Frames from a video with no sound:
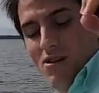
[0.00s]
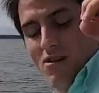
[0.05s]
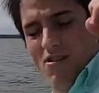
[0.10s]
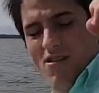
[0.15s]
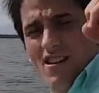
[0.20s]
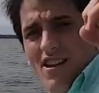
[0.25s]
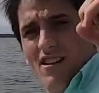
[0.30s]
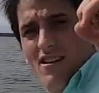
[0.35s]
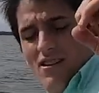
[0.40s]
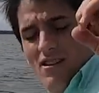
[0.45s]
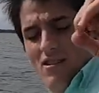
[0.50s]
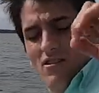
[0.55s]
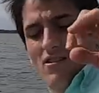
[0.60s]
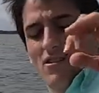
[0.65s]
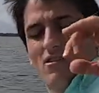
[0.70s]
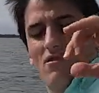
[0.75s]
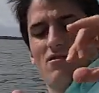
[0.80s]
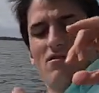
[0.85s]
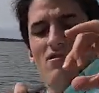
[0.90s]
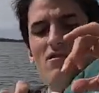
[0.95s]
we going at,
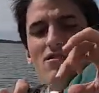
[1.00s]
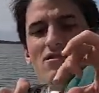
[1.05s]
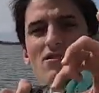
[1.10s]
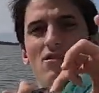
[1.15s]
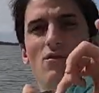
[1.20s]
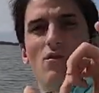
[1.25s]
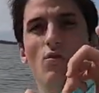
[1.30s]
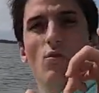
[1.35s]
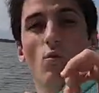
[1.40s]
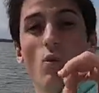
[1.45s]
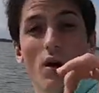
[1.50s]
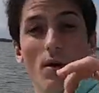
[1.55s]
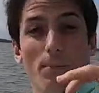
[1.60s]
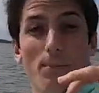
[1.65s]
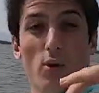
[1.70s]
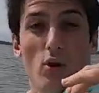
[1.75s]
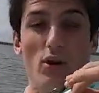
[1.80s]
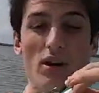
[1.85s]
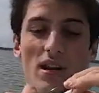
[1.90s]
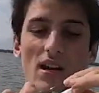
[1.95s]
Diogo? one point eight.
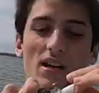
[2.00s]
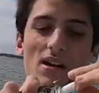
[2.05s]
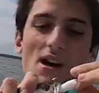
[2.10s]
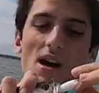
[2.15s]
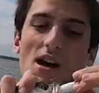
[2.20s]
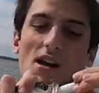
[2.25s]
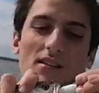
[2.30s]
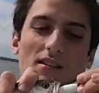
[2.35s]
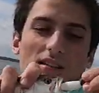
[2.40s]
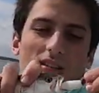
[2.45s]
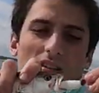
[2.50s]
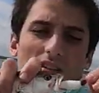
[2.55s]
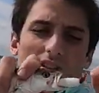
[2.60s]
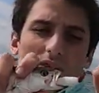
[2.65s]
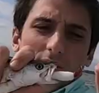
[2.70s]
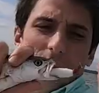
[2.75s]
one point eight knots.